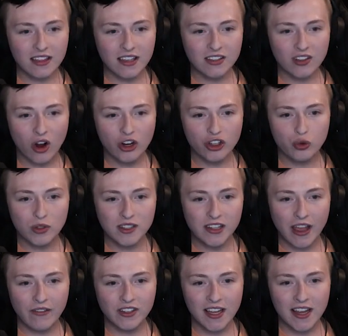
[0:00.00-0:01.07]
this arch was
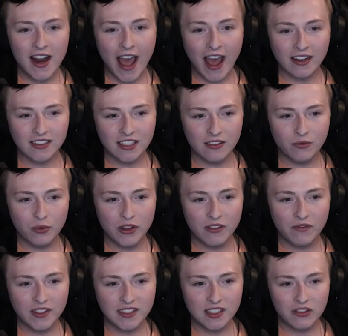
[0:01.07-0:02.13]
left inactive when the
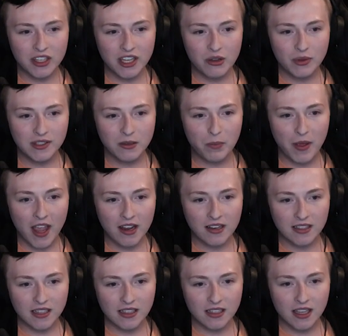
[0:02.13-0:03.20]
facility was
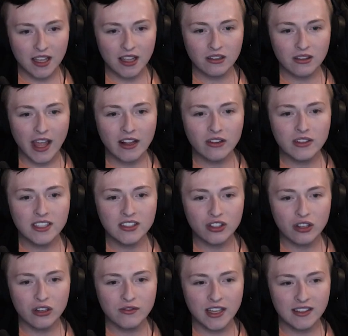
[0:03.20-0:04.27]
abandoned. It likely
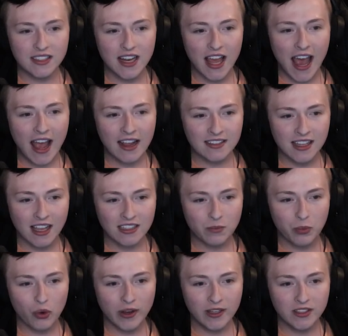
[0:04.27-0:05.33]
served as an access
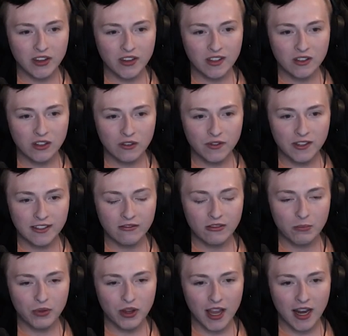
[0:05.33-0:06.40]
point to the surface of
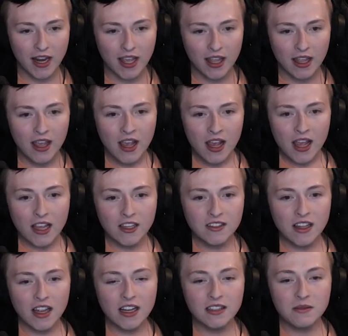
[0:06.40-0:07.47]
the planet.
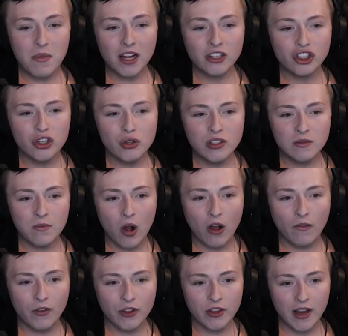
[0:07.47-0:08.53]
It is much too
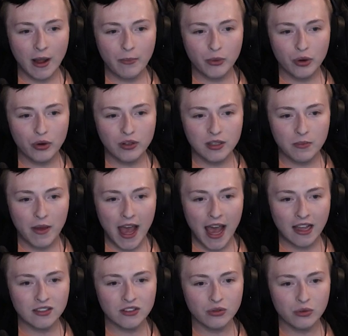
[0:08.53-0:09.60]
small for the Emperor to
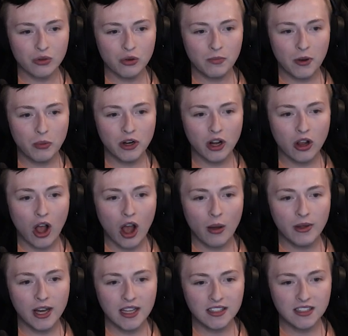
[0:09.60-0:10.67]
pass through, but would
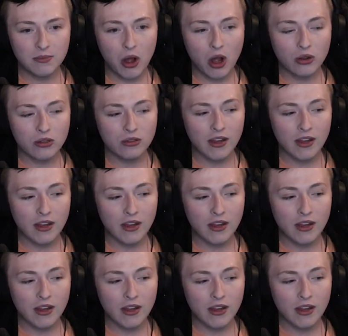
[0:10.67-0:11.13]
accommodate smaller